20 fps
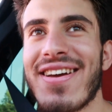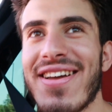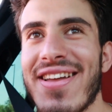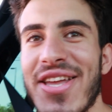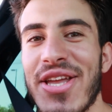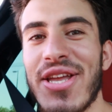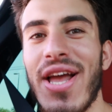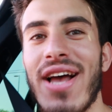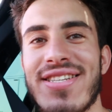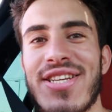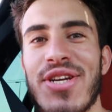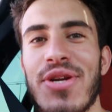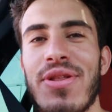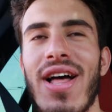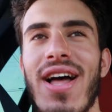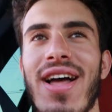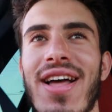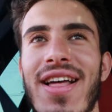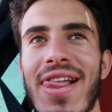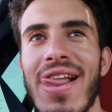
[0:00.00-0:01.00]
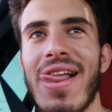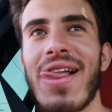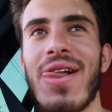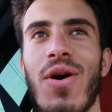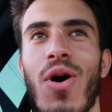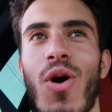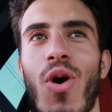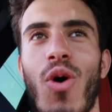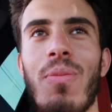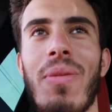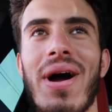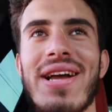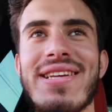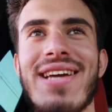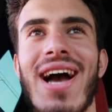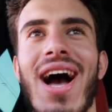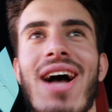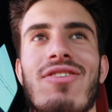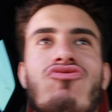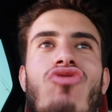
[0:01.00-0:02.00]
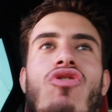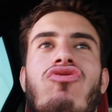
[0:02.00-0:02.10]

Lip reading: You guys hear that? Oh my god.